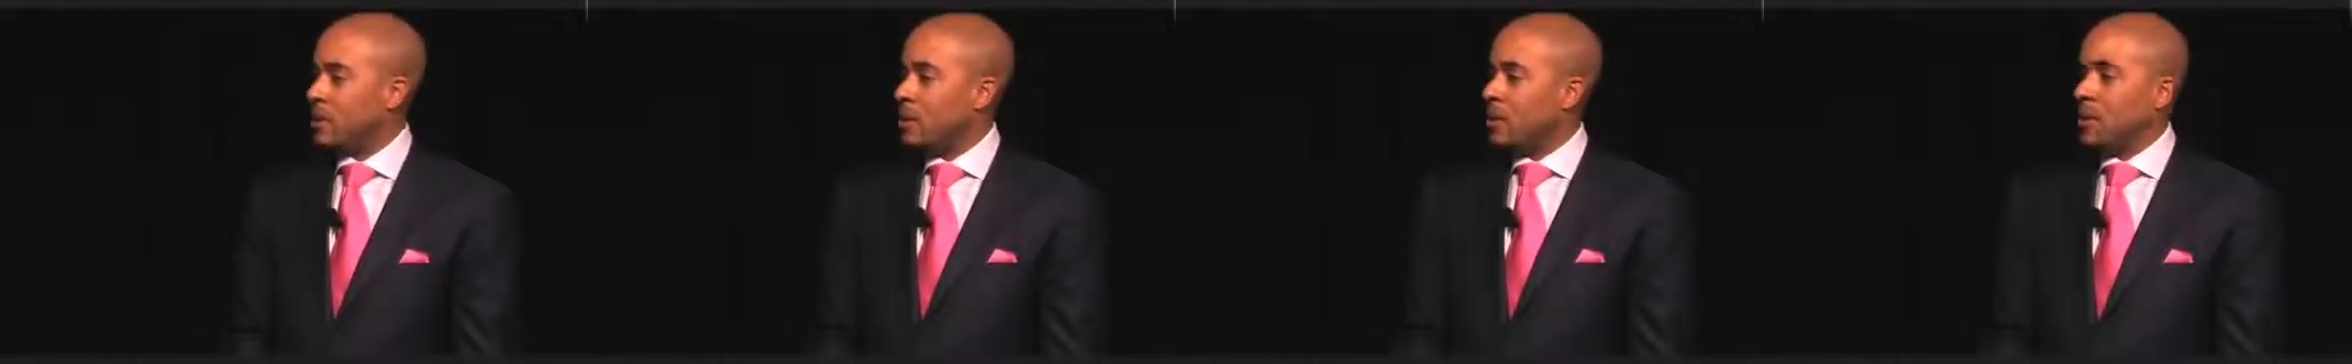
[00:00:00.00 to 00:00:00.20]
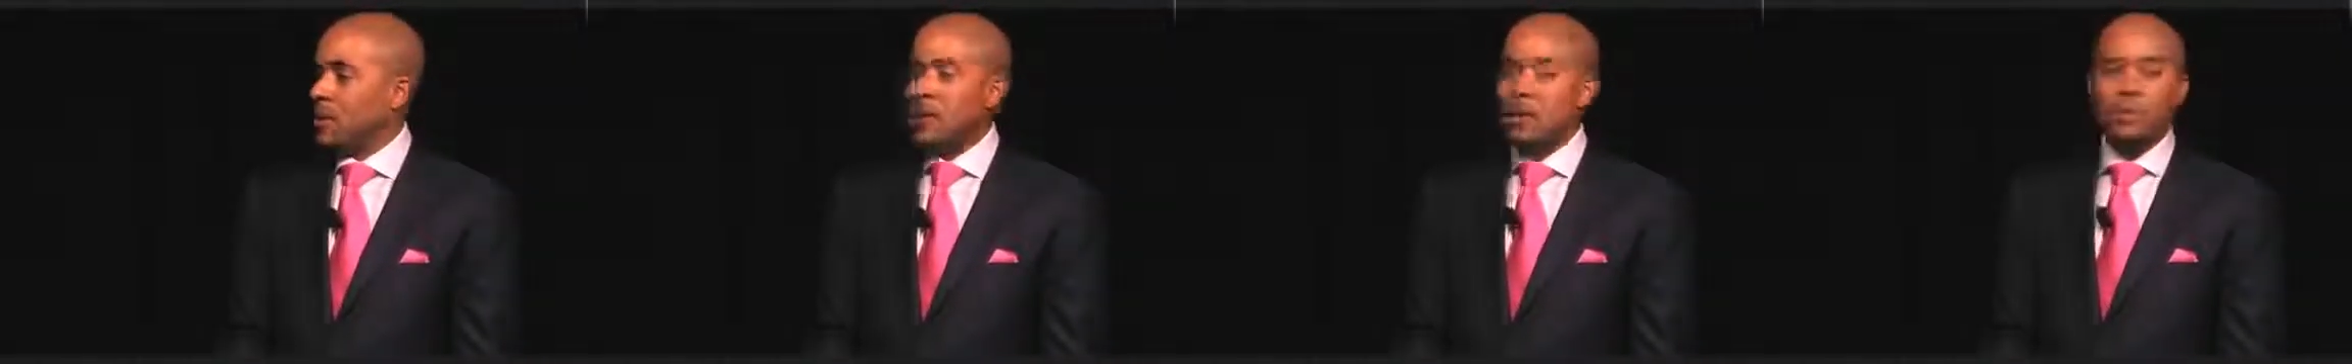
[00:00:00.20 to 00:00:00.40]

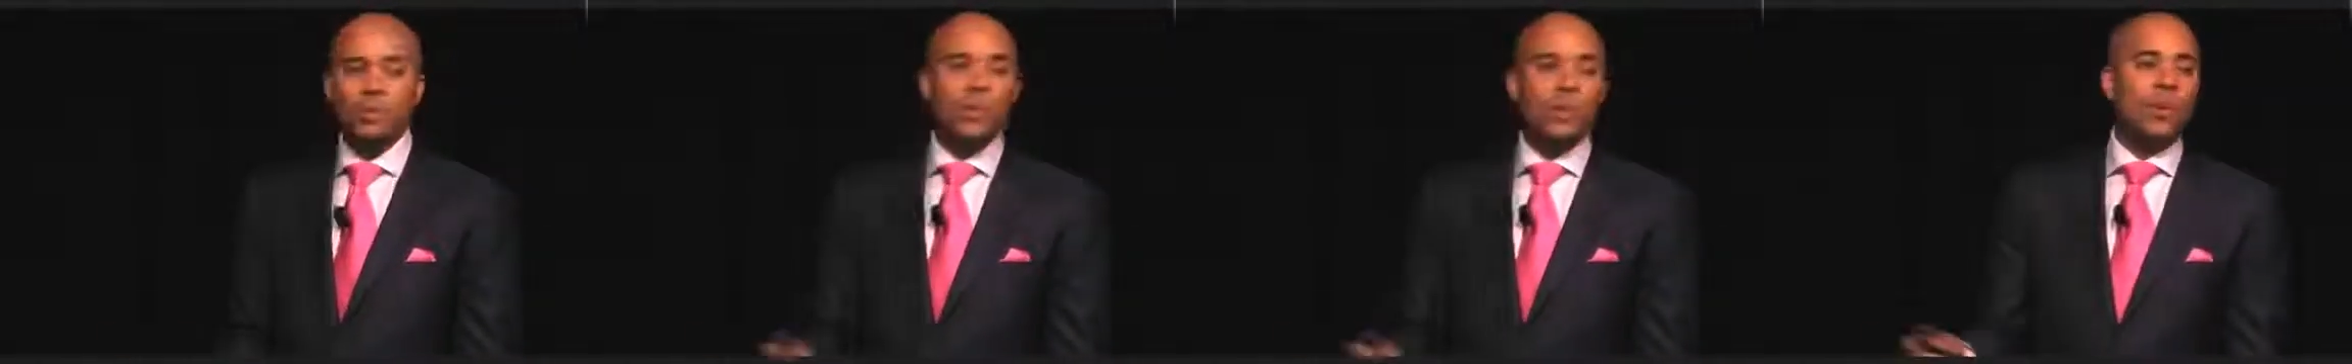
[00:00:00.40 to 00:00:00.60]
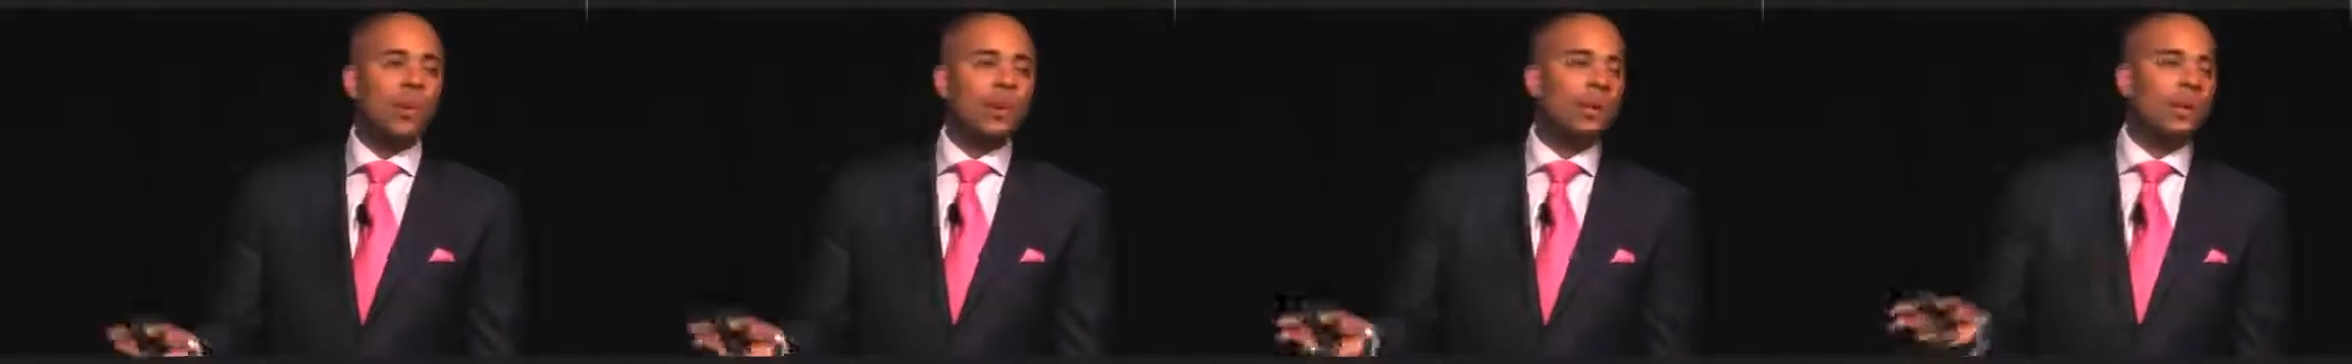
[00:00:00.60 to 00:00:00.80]
Because
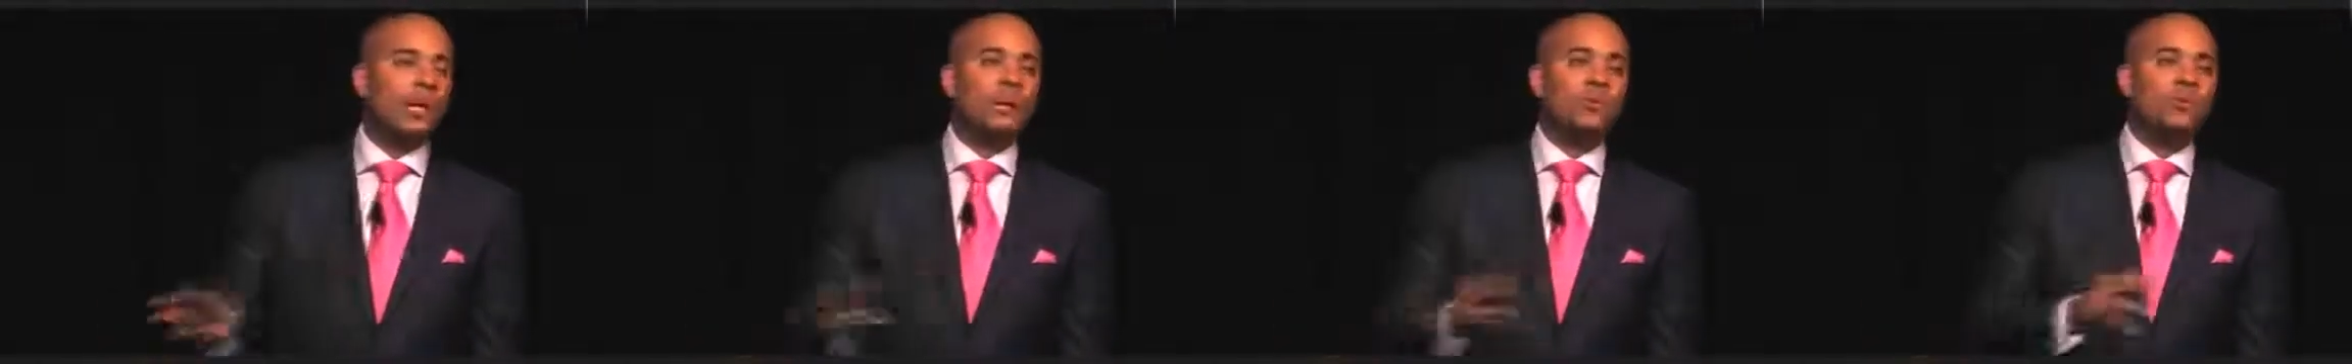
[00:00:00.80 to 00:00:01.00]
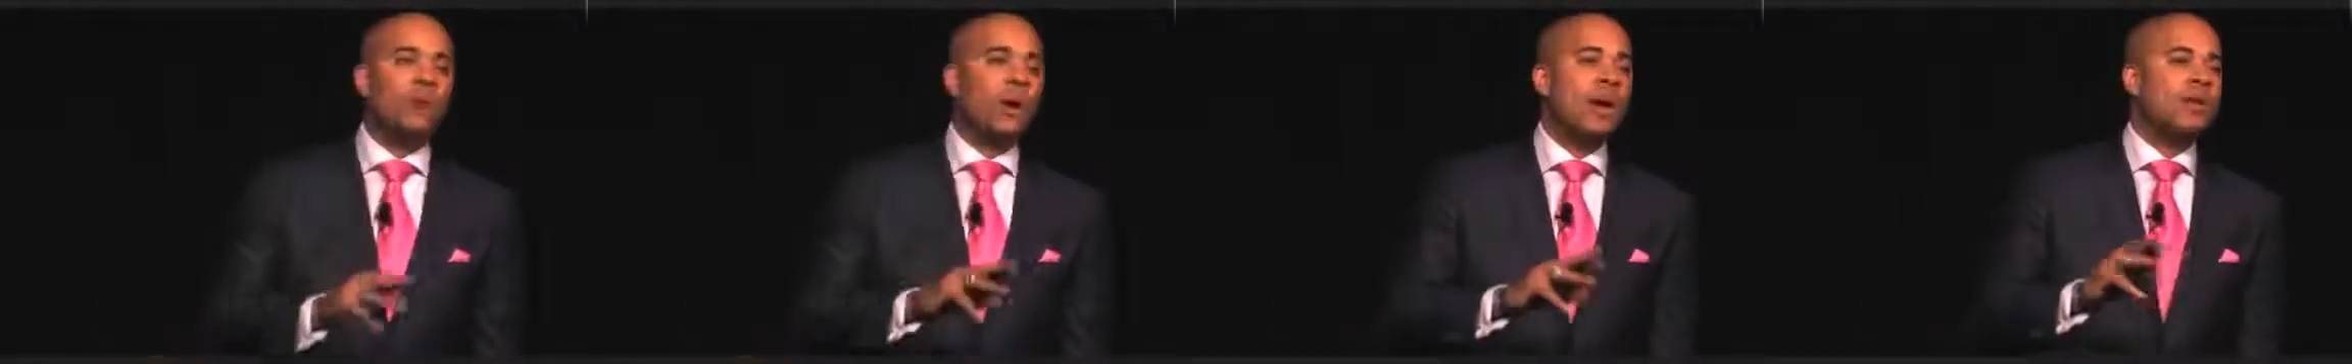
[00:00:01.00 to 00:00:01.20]
we want to
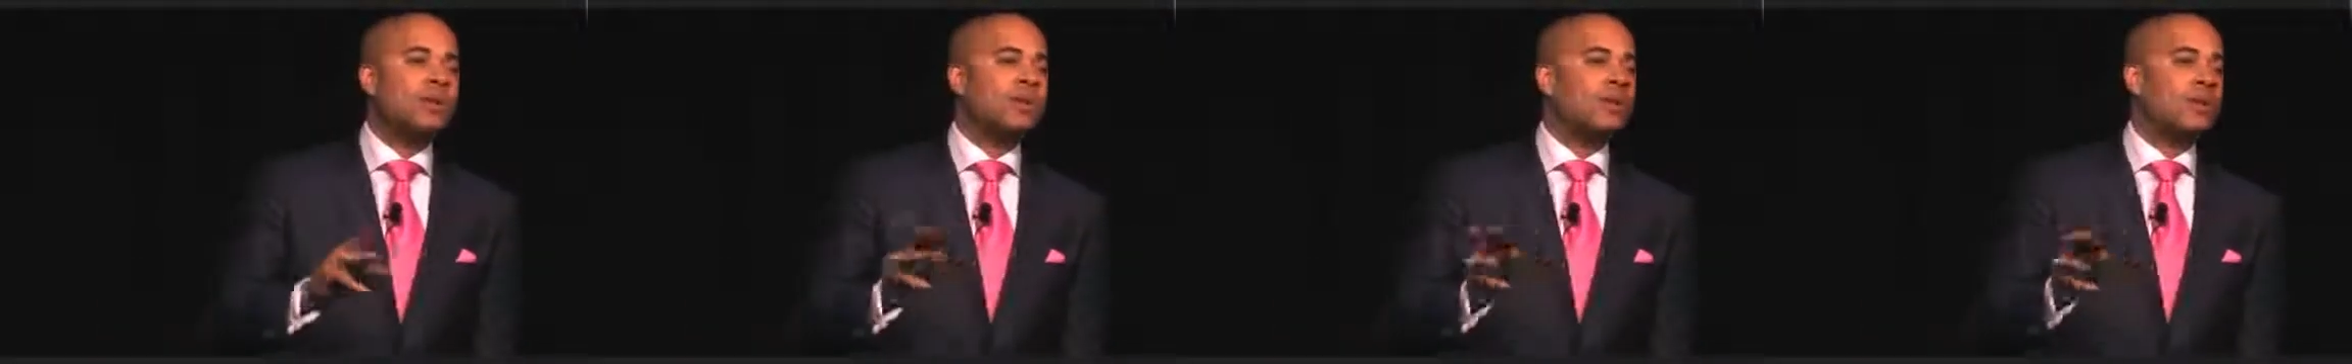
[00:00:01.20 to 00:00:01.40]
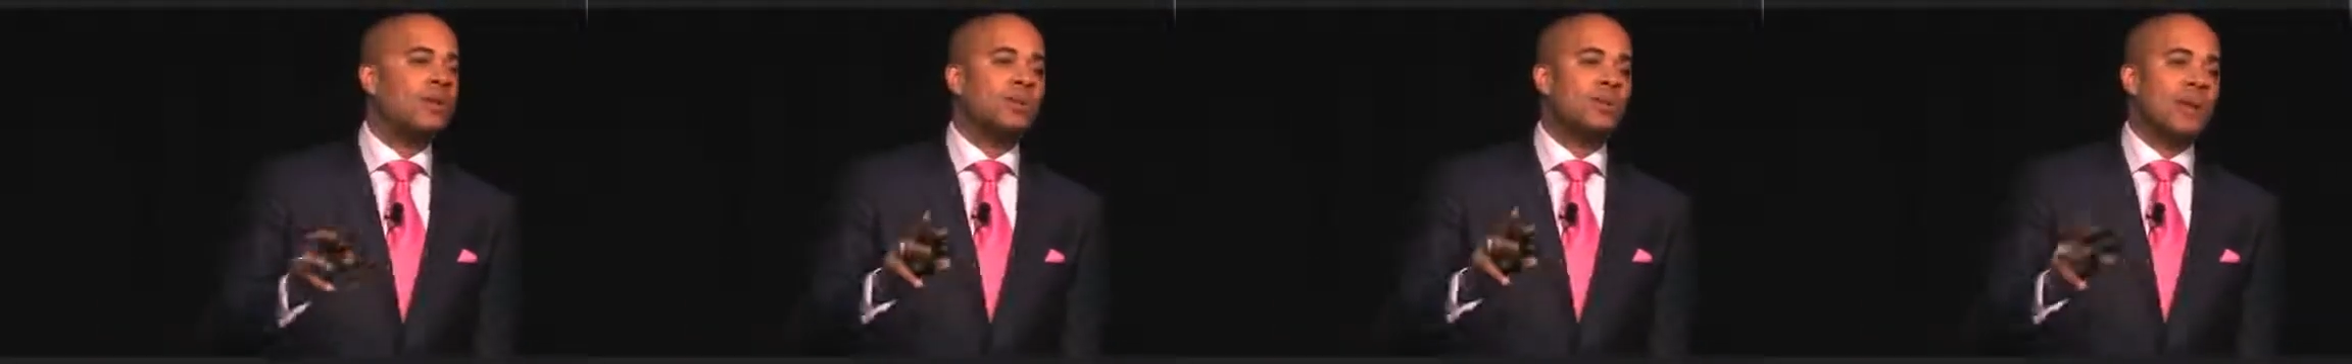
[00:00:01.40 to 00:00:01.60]

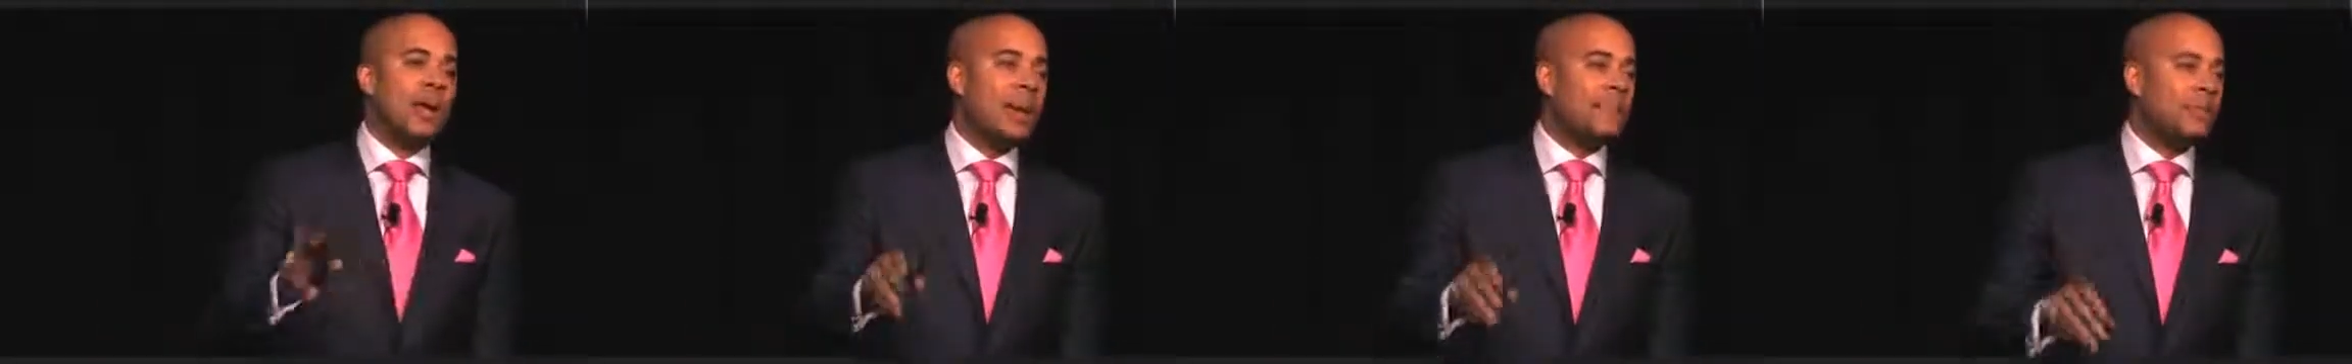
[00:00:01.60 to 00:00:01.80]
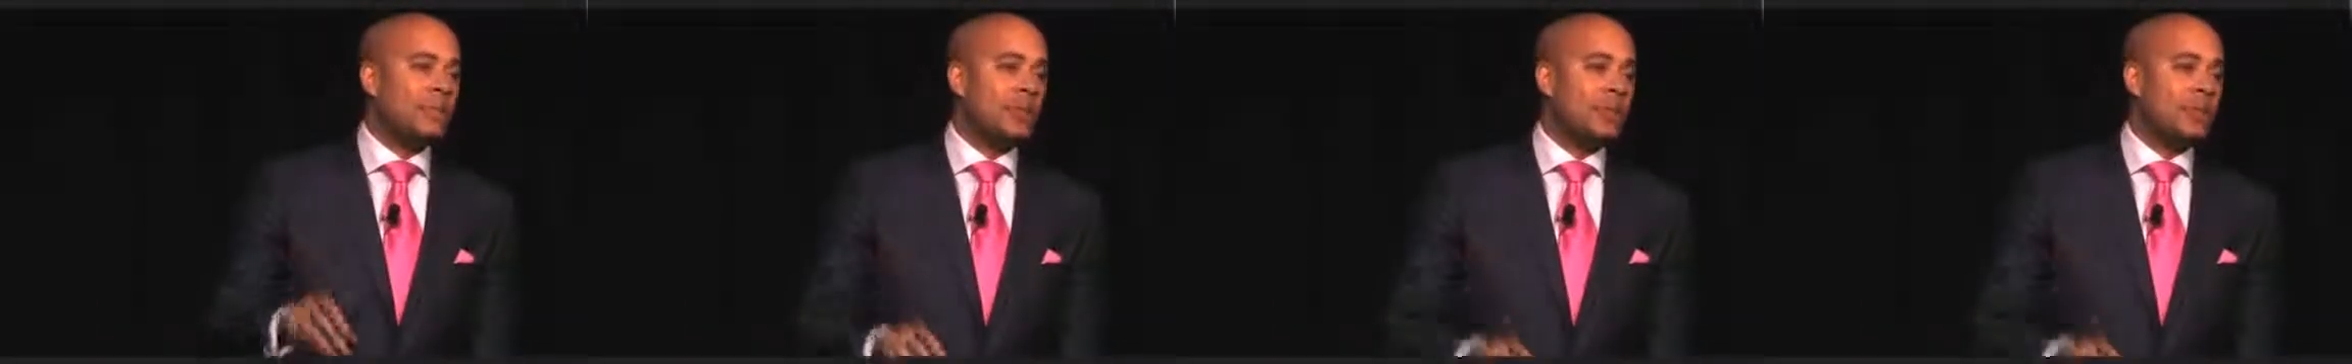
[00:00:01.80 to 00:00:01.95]
erase those type